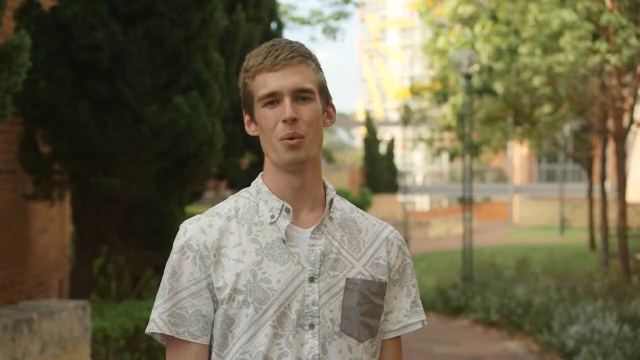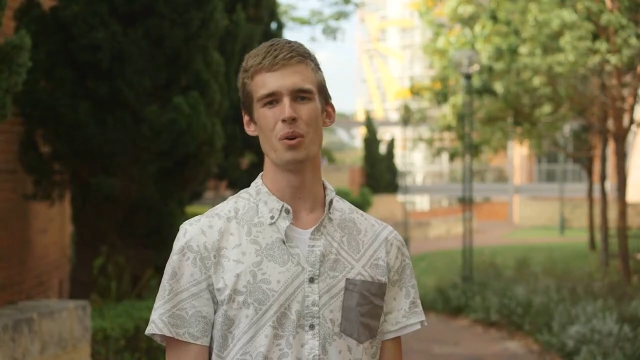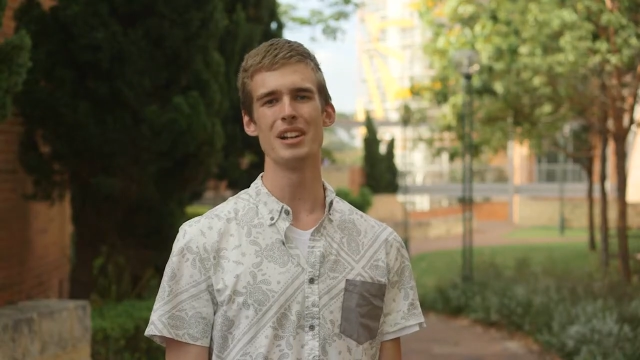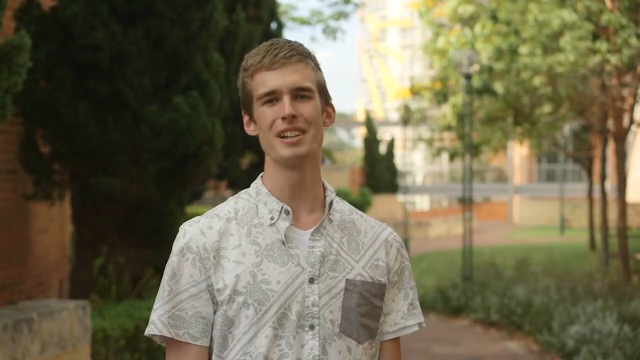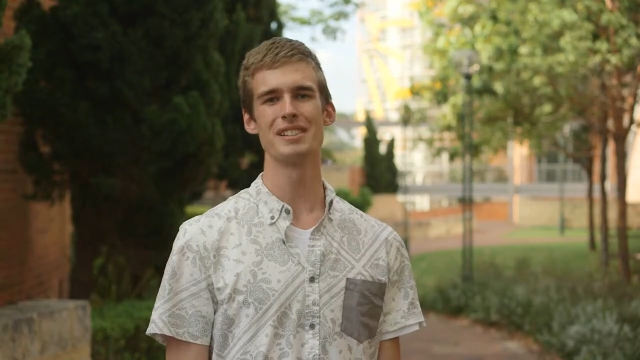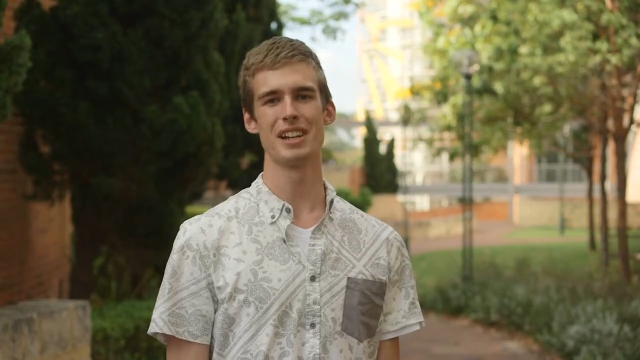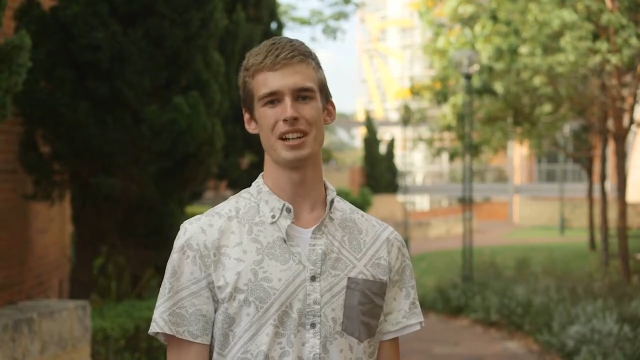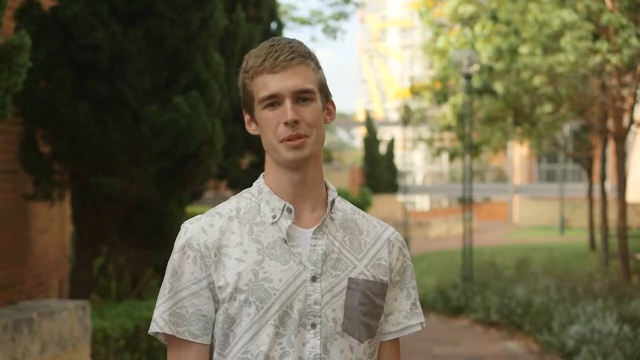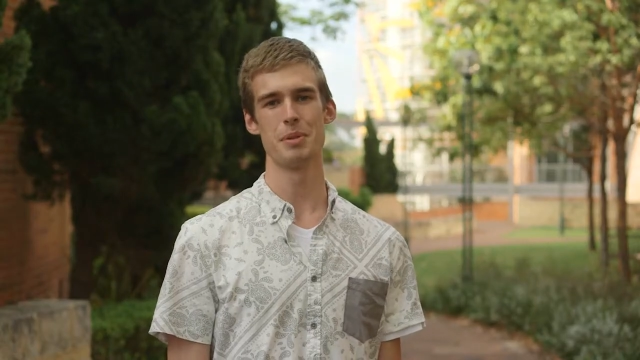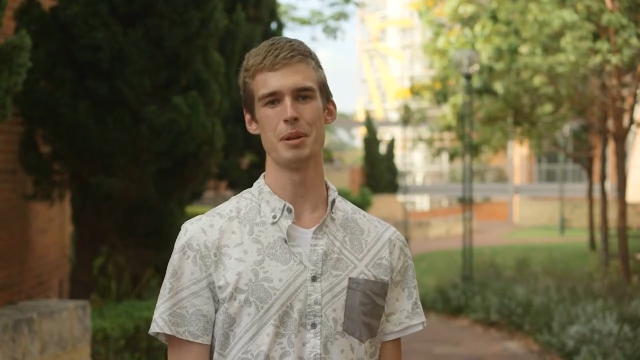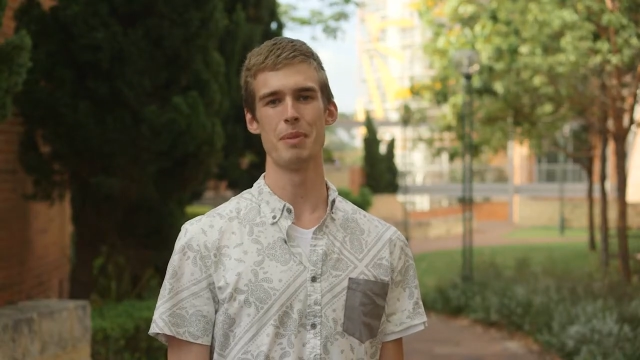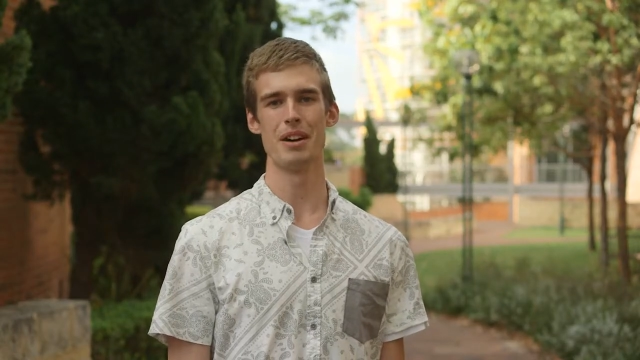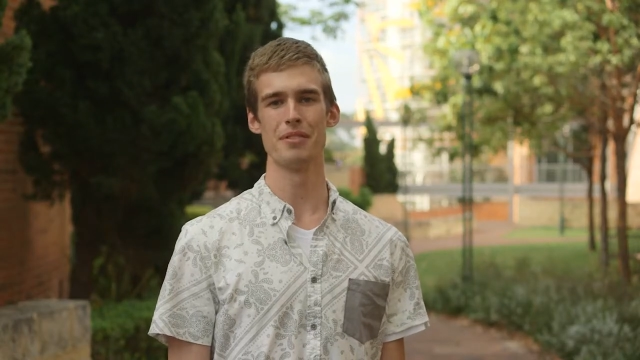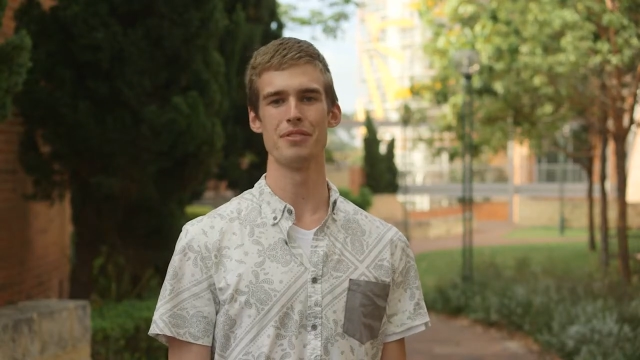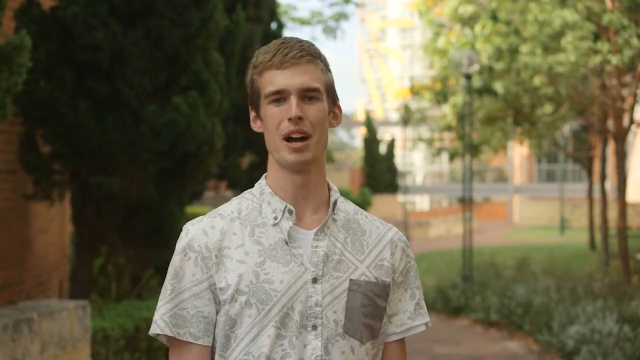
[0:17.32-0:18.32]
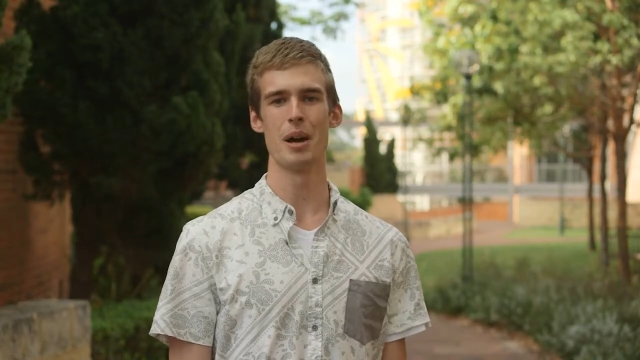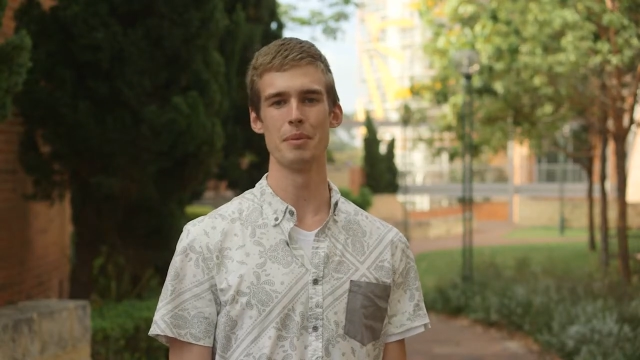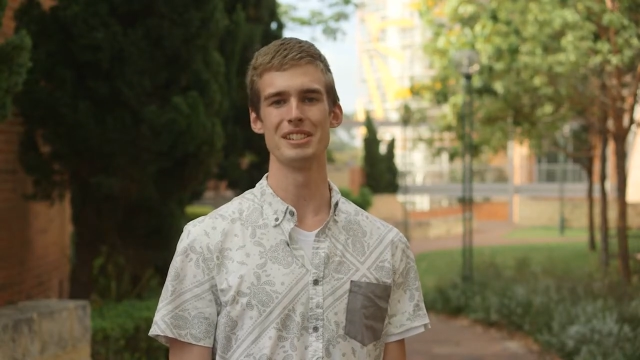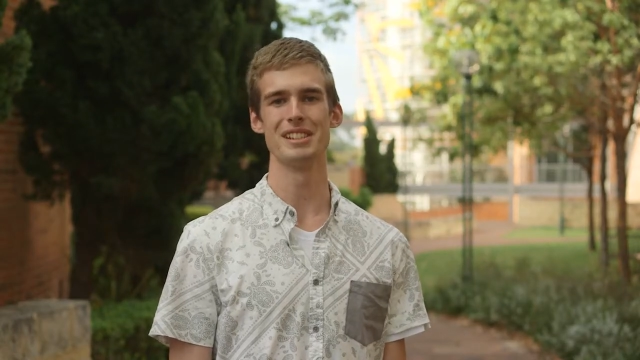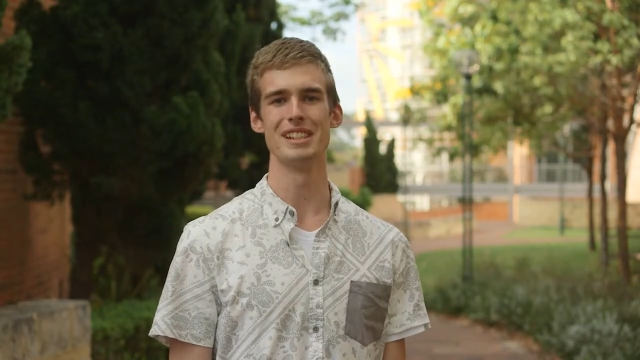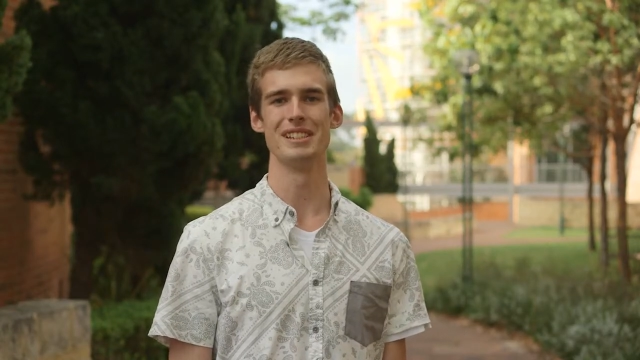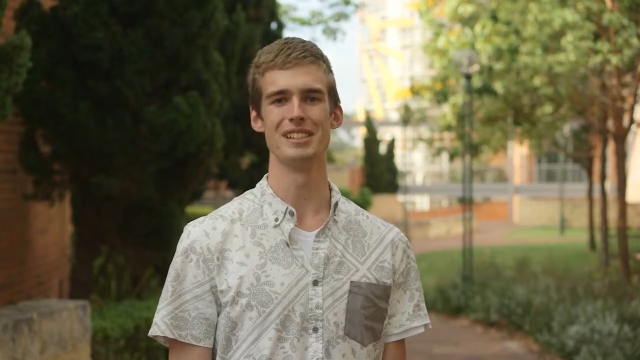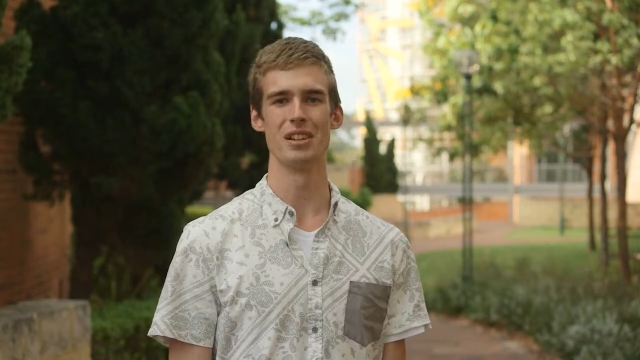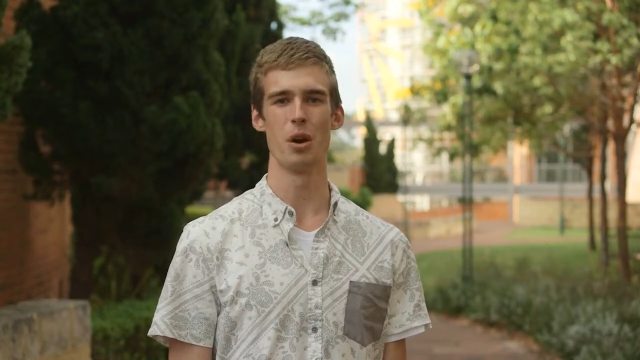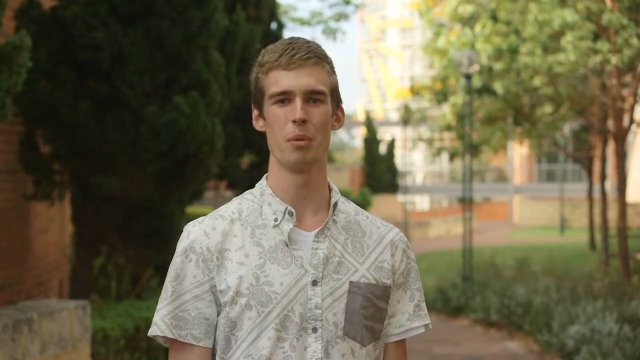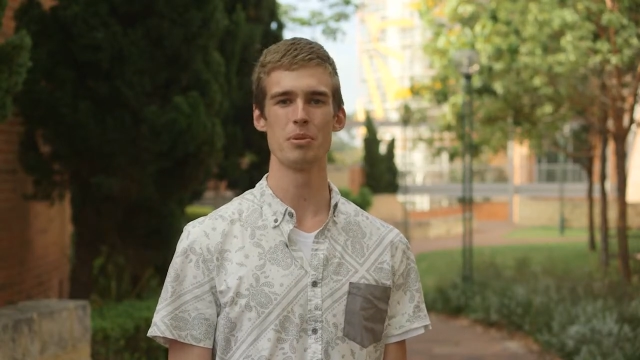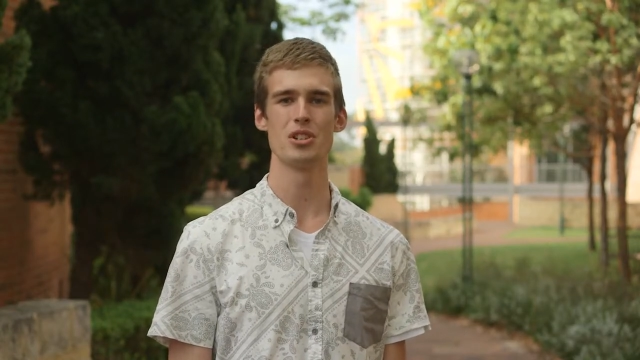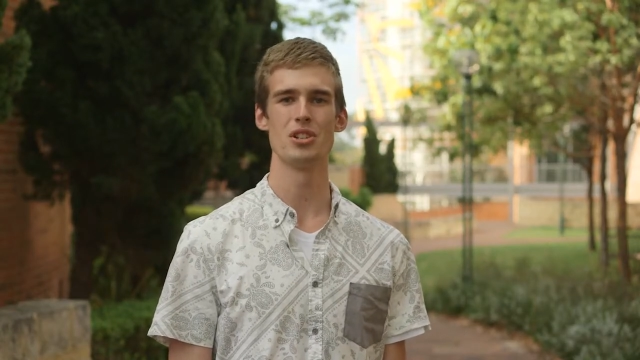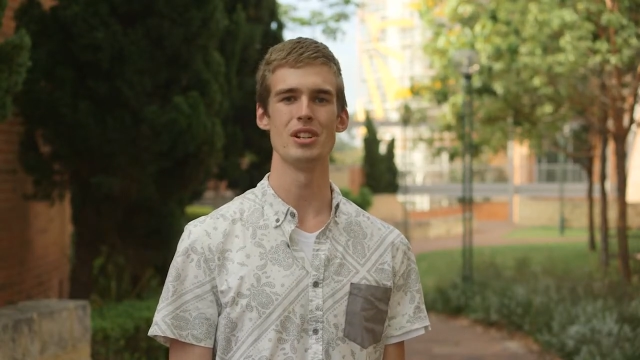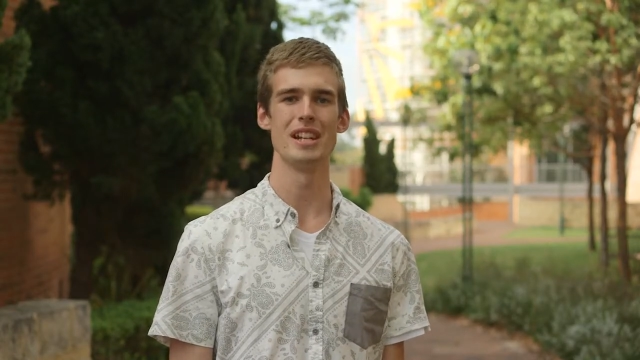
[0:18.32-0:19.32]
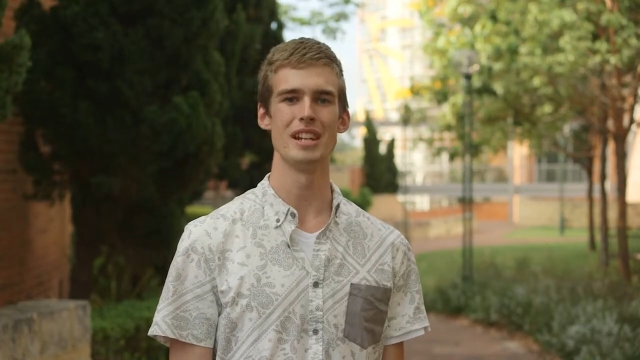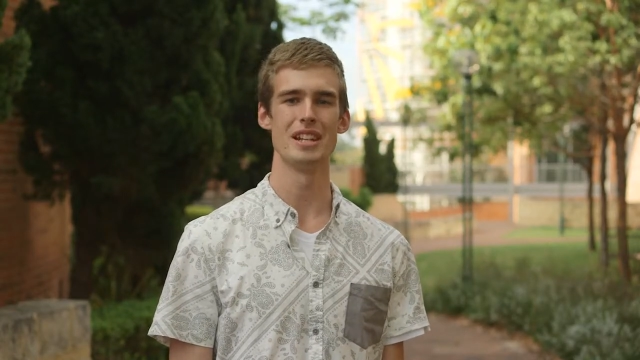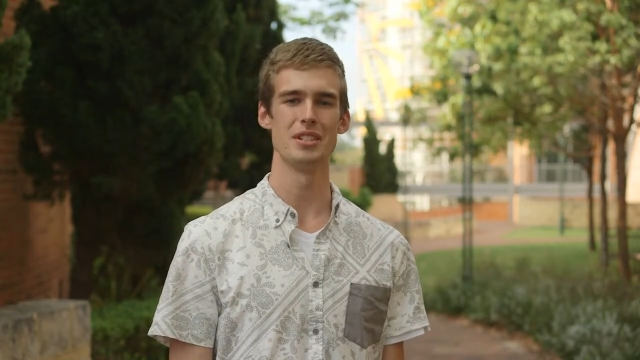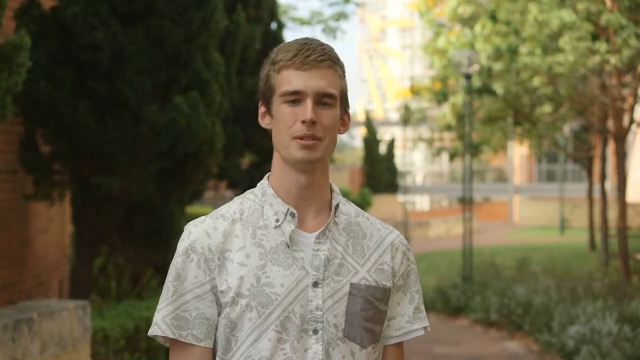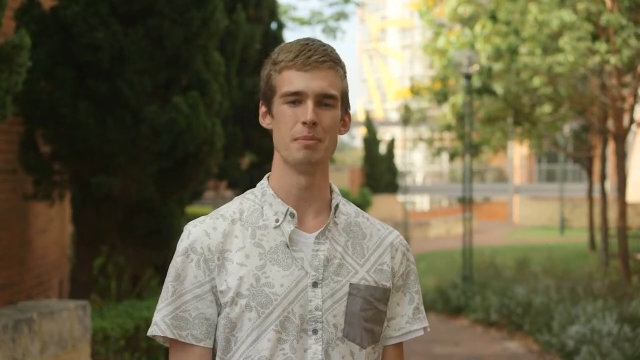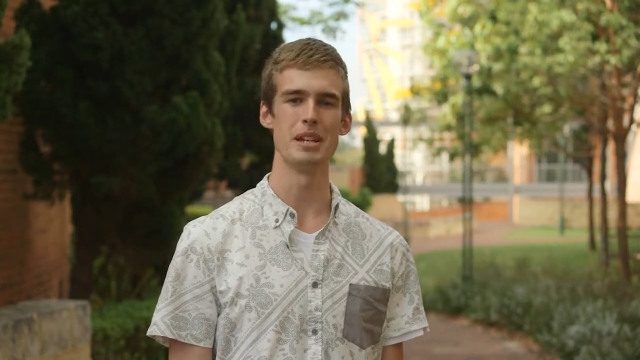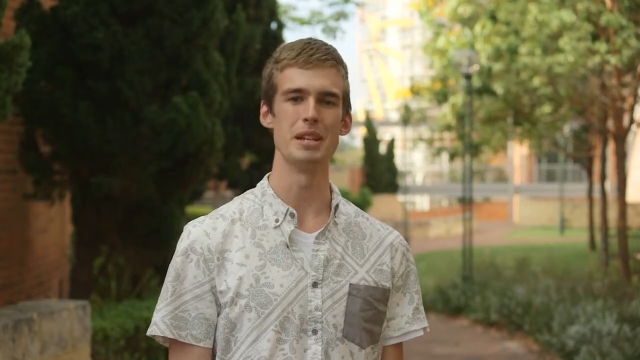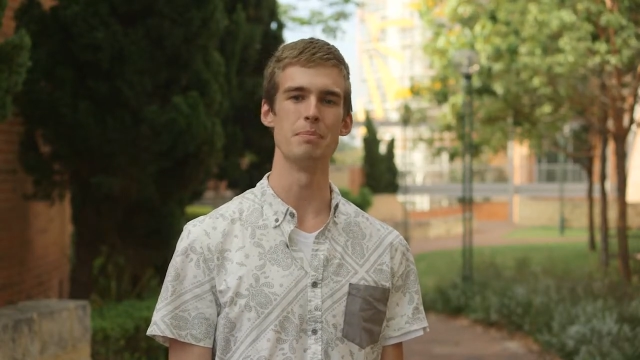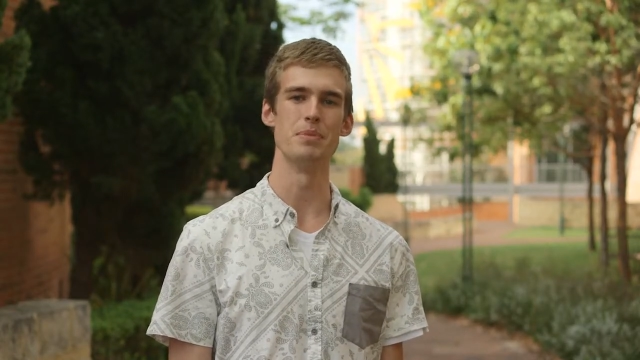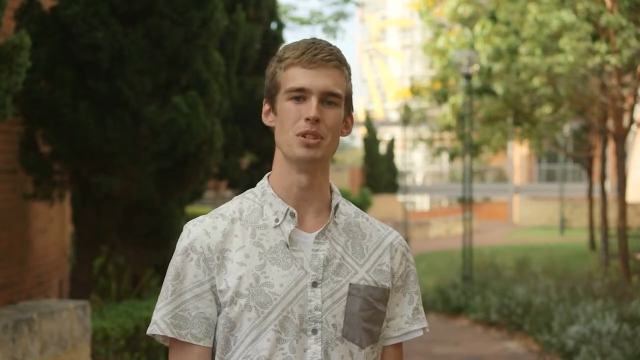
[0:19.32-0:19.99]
What excites me about pharmacy is the opportunity to meet